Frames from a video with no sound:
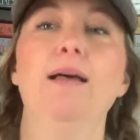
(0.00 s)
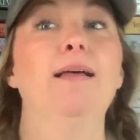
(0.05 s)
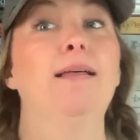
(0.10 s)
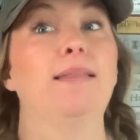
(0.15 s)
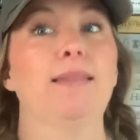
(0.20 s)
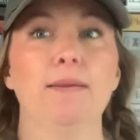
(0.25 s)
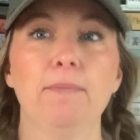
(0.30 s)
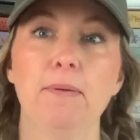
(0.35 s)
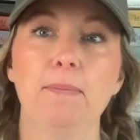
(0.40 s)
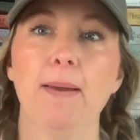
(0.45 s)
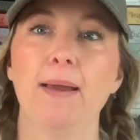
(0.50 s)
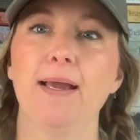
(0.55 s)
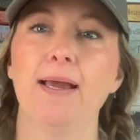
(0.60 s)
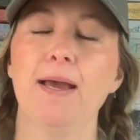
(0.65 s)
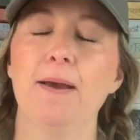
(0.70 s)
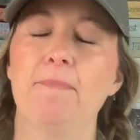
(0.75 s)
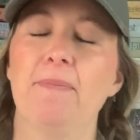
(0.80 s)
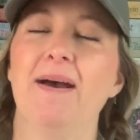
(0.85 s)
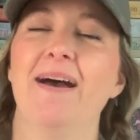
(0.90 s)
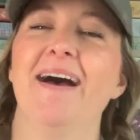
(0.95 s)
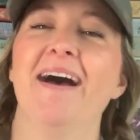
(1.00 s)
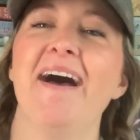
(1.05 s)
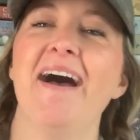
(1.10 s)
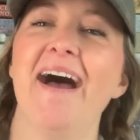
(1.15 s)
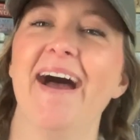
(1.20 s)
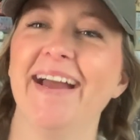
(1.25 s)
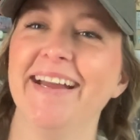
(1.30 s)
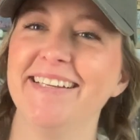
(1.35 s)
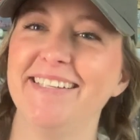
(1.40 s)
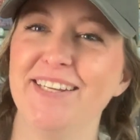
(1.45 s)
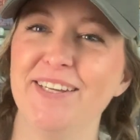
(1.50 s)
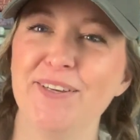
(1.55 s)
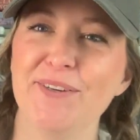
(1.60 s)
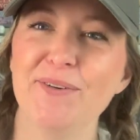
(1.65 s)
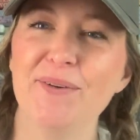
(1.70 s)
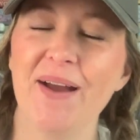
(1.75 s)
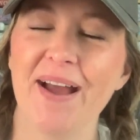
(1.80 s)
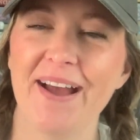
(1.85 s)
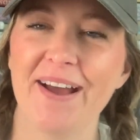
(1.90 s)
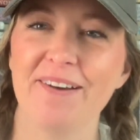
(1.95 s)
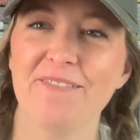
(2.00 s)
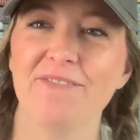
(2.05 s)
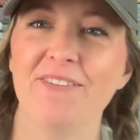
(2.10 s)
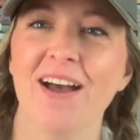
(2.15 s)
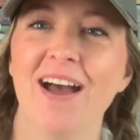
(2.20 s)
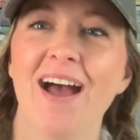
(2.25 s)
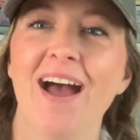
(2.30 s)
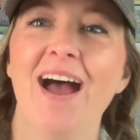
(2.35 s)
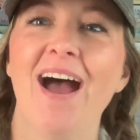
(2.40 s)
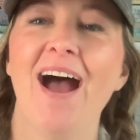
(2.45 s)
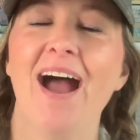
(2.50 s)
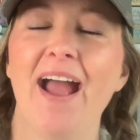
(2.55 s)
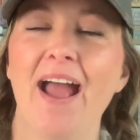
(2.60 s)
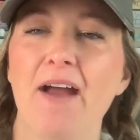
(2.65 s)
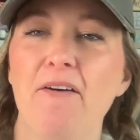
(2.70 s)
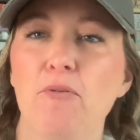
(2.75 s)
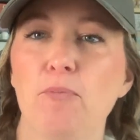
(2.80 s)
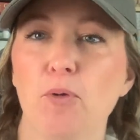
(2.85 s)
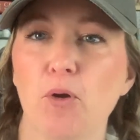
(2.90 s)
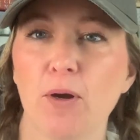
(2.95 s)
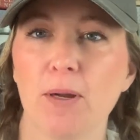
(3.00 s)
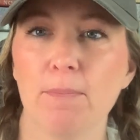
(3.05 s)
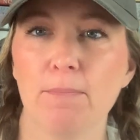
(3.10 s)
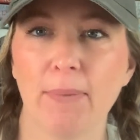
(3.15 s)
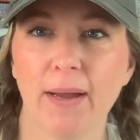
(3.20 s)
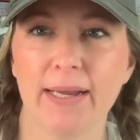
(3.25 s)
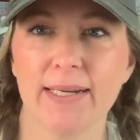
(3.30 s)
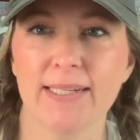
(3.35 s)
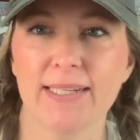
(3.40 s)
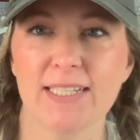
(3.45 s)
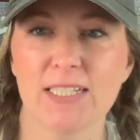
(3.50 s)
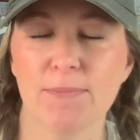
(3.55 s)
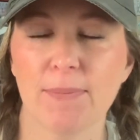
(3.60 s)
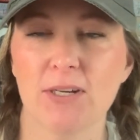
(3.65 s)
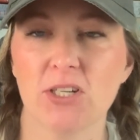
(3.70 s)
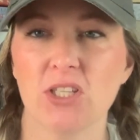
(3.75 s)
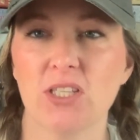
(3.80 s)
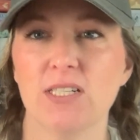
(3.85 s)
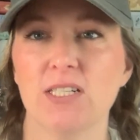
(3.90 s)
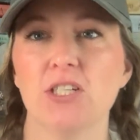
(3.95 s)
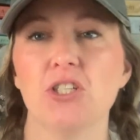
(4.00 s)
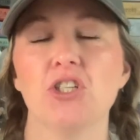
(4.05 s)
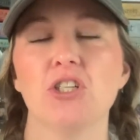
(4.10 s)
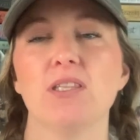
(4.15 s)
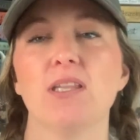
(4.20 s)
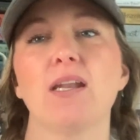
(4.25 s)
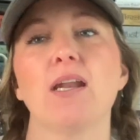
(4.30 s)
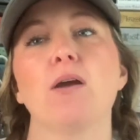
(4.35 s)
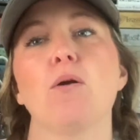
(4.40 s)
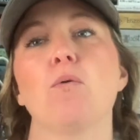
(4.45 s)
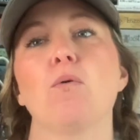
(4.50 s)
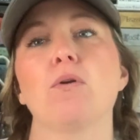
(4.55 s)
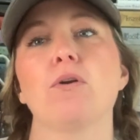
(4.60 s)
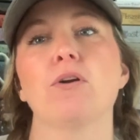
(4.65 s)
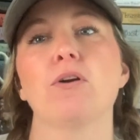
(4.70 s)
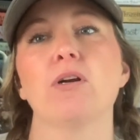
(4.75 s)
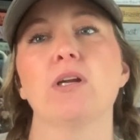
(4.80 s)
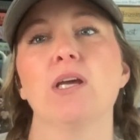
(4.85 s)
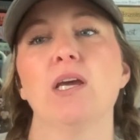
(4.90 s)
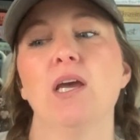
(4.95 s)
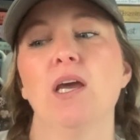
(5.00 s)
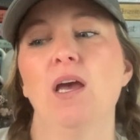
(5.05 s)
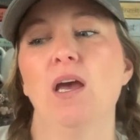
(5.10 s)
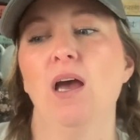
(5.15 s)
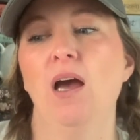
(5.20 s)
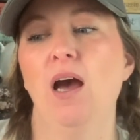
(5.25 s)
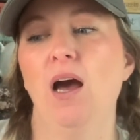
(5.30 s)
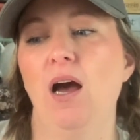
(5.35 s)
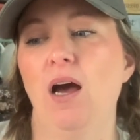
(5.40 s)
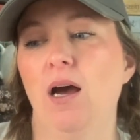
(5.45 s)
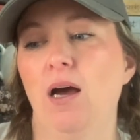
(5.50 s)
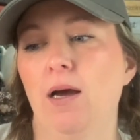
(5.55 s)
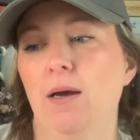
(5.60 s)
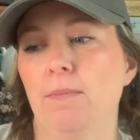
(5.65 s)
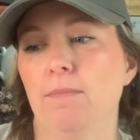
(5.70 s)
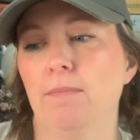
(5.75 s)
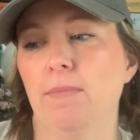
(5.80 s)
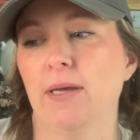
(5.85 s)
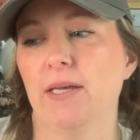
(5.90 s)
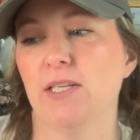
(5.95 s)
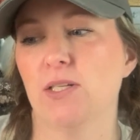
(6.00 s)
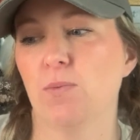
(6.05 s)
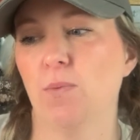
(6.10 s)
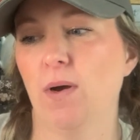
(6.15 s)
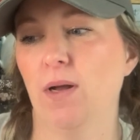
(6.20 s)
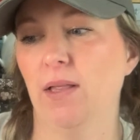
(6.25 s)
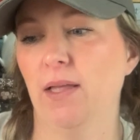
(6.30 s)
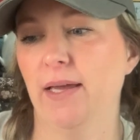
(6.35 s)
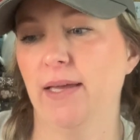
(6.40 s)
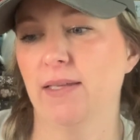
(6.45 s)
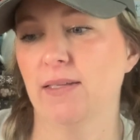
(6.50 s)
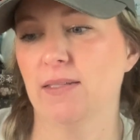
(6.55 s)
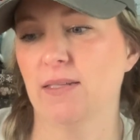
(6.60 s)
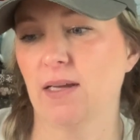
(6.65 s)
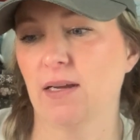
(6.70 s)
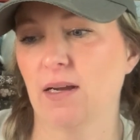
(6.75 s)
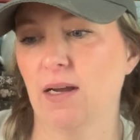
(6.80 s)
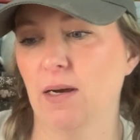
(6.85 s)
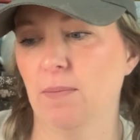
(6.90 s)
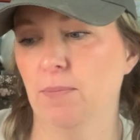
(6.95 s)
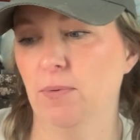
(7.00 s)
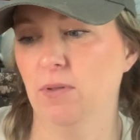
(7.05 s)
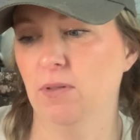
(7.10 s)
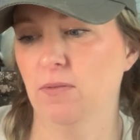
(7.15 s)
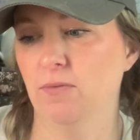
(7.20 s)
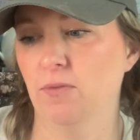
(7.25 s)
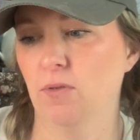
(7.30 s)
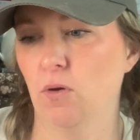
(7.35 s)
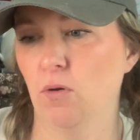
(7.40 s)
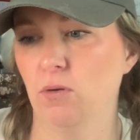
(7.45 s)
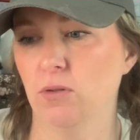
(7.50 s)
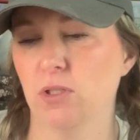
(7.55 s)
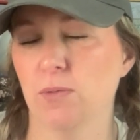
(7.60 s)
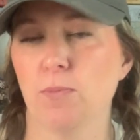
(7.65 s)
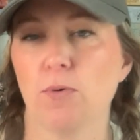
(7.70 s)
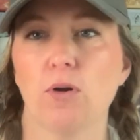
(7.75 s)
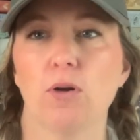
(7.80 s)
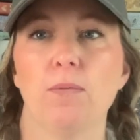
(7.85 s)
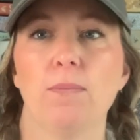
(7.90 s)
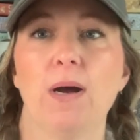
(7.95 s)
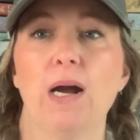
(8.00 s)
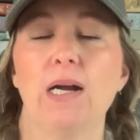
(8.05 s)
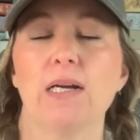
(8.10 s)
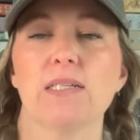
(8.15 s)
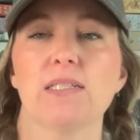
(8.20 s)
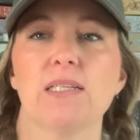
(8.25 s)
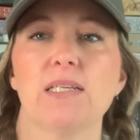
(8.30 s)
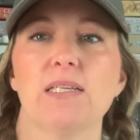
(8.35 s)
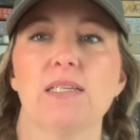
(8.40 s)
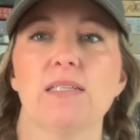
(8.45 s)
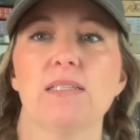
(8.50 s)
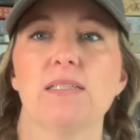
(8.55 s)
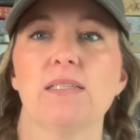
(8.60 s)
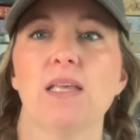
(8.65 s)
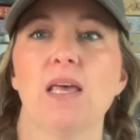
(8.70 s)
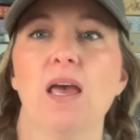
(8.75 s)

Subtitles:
Let me back up. I have a Broken Binding special edition that I ordered, as well as a couple of Goldsboro boxes.